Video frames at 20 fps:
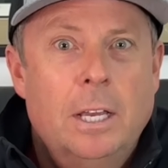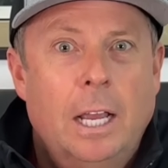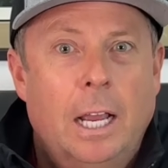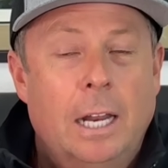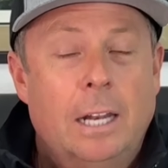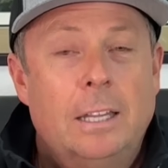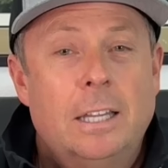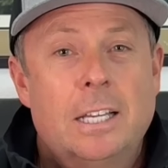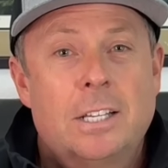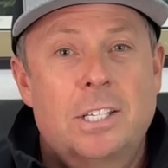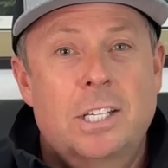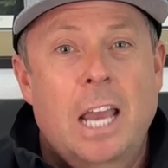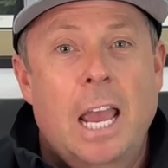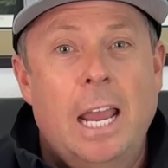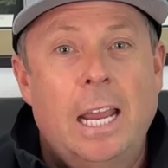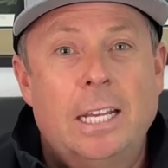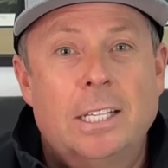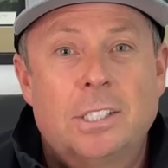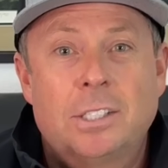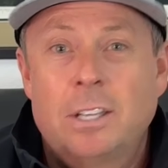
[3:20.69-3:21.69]
And in this
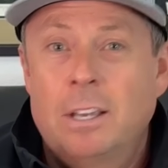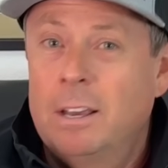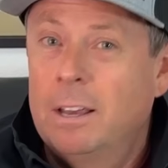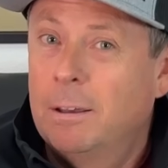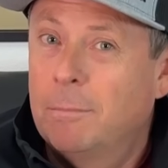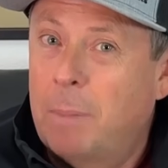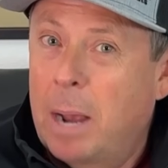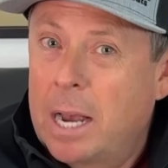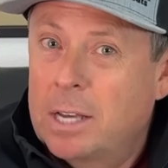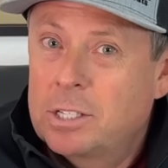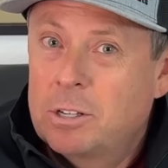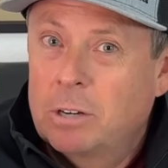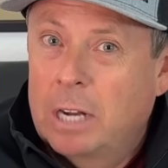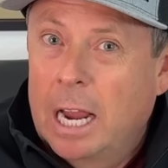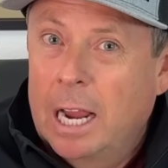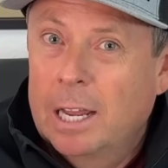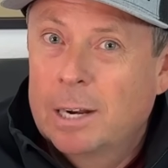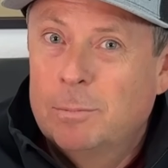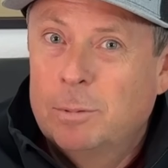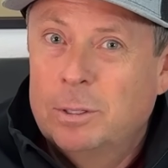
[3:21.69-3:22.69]
case, bass are
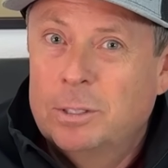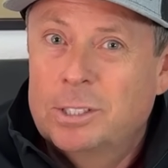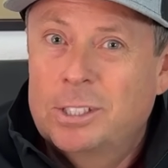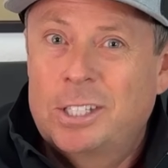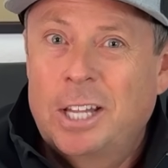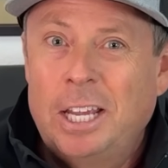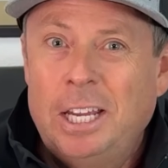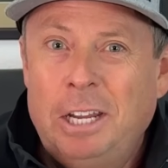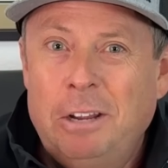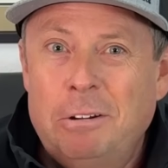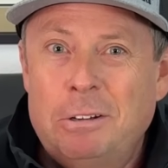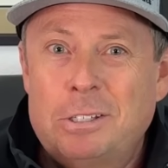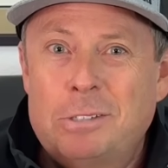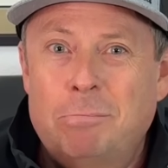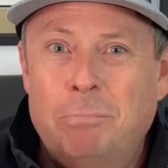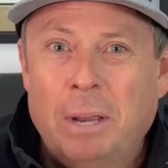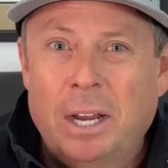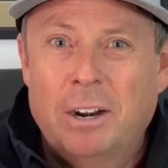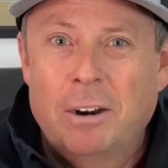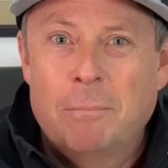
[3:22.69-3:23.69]
cannibals, they use
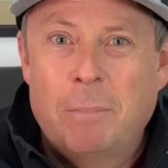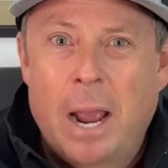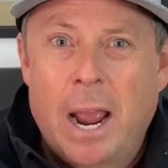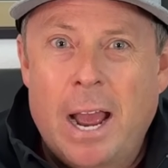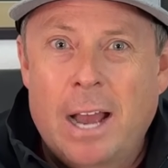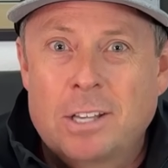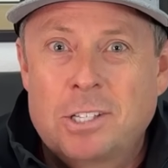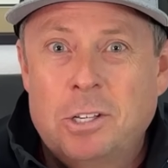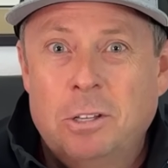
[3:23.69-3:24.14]
bigger bass.